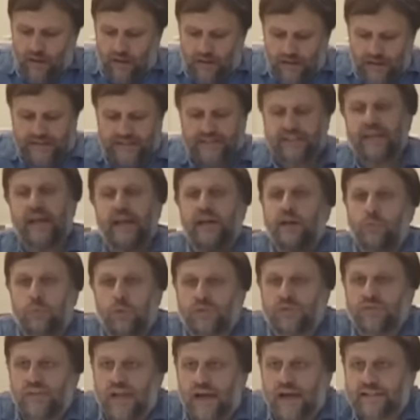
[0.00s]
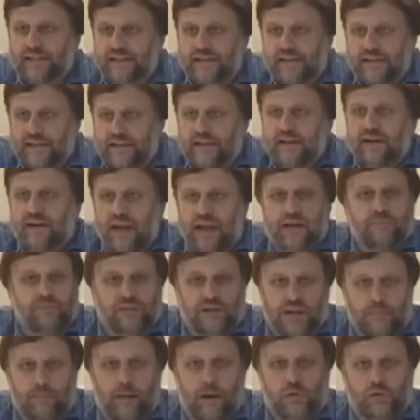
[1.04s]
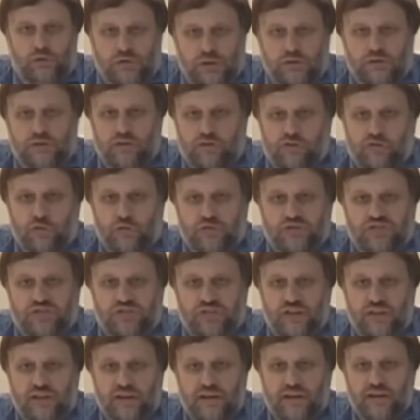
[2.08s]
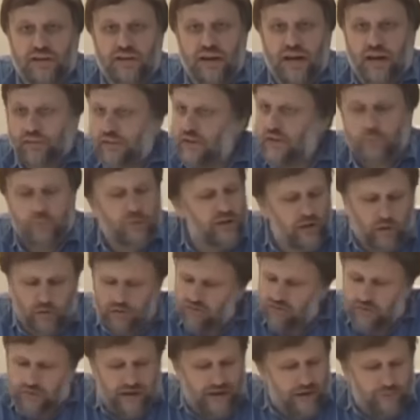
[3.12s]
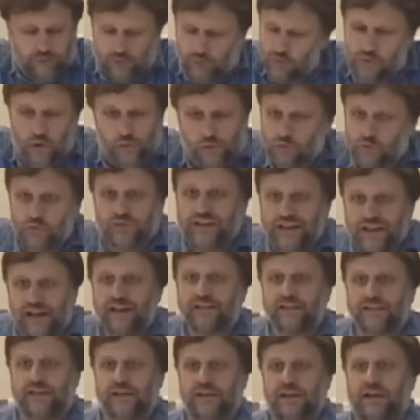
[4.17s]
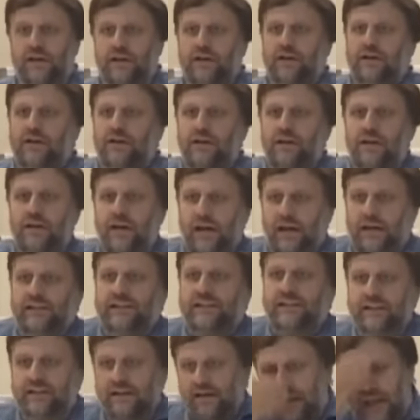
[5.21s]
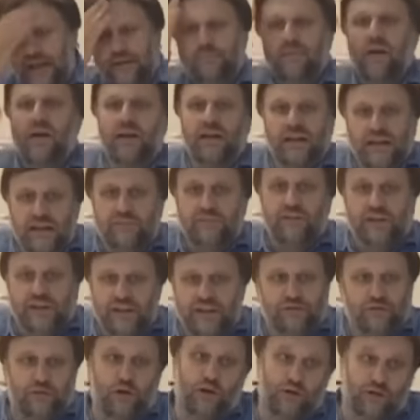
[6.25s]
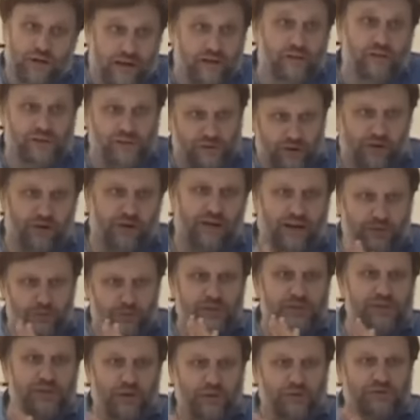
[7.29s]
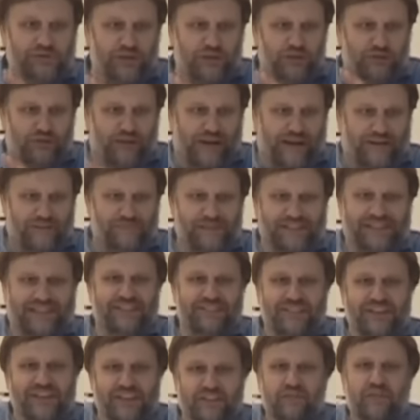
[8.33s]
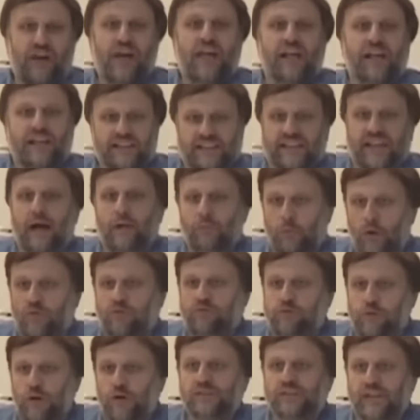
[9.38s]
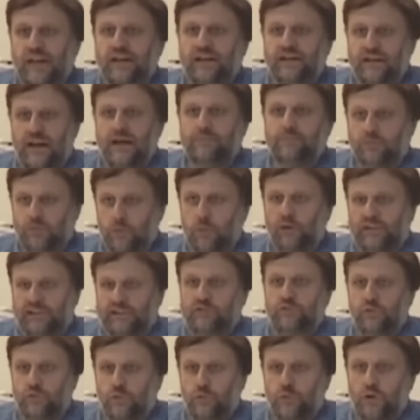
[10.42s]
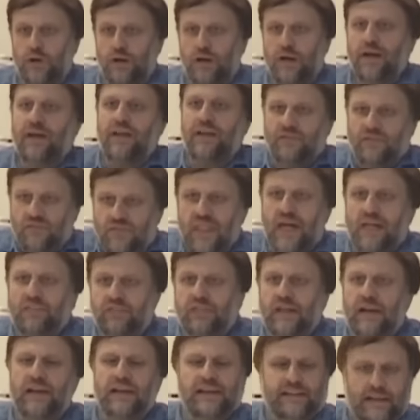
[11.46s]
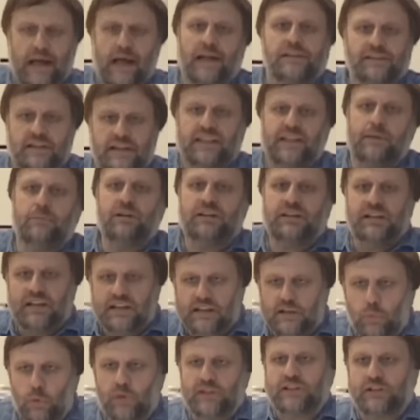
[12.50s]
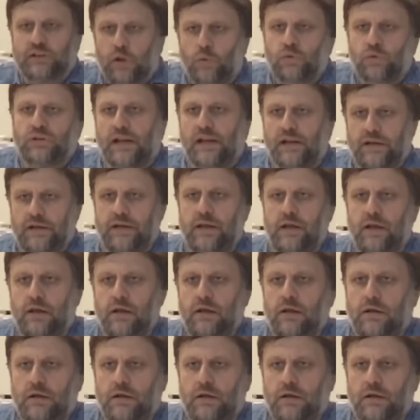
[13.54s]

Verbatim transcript: Let's take what Nazis claimed about the Jews. I think we have to go to the end here and claim, even if, okay, not all, I wouldn't go so far, but even if some of what they claimed was true, nonetheless, anti Semitism was totally,